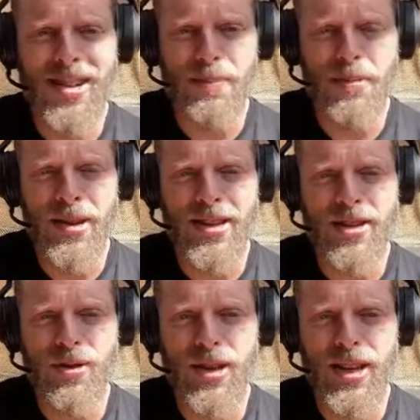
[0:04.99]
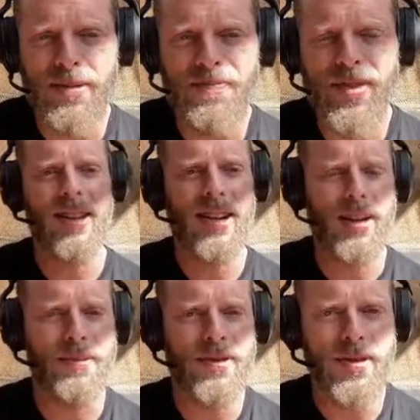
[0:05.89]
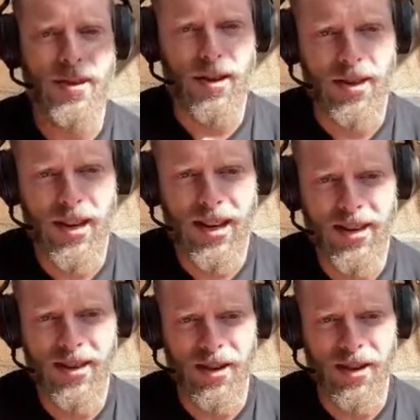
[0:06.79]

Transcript: Clip them into the clips on the